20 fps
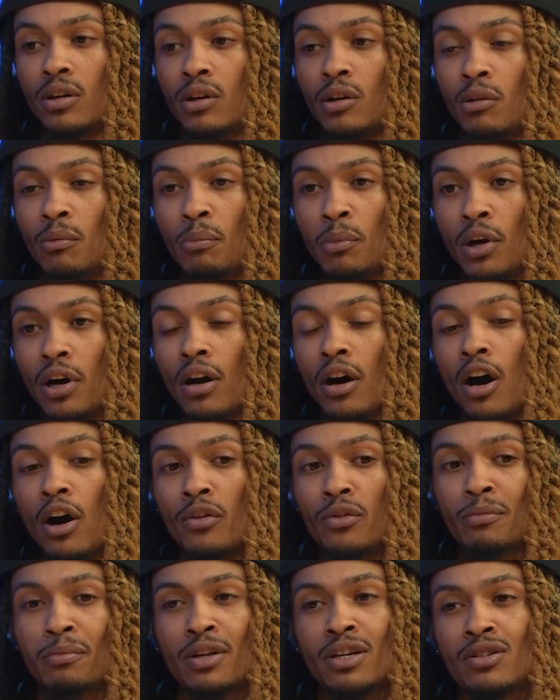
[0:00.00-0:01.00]
But
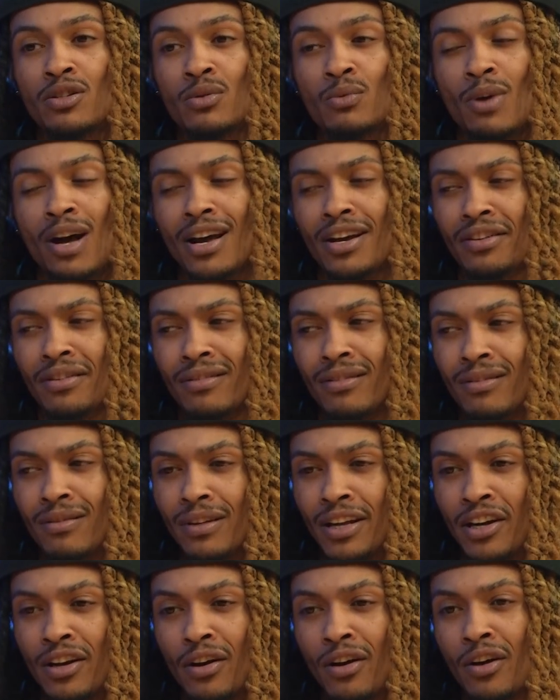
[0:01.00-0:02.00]
other places wise,
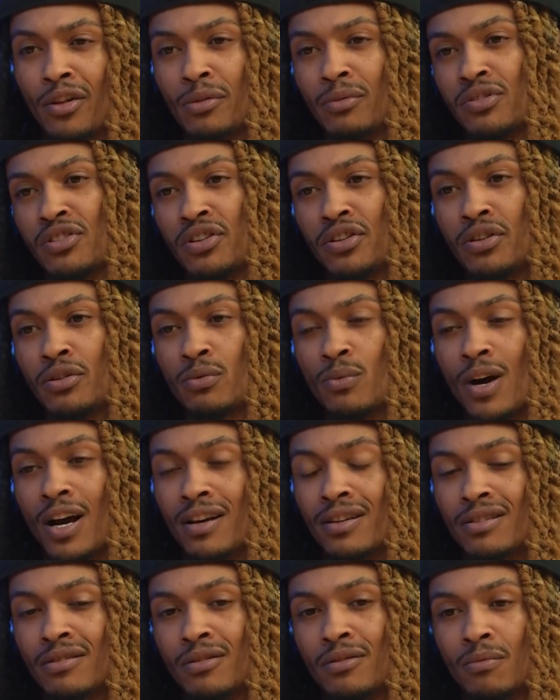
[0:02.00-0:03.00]
like other cities
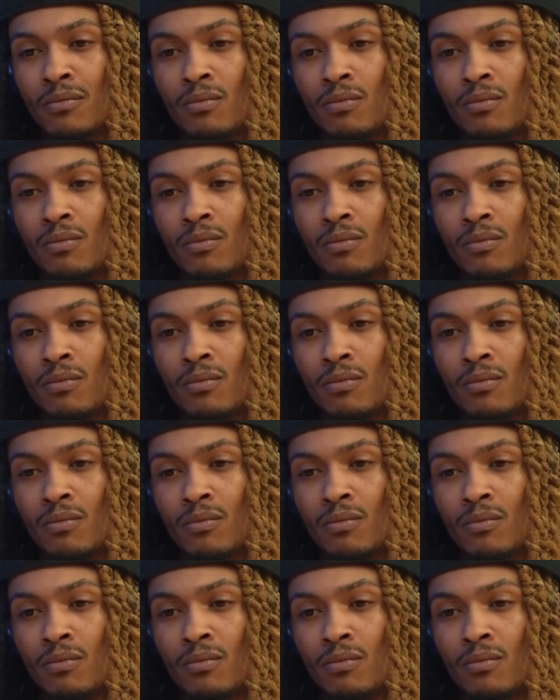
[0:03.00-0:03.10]
wise,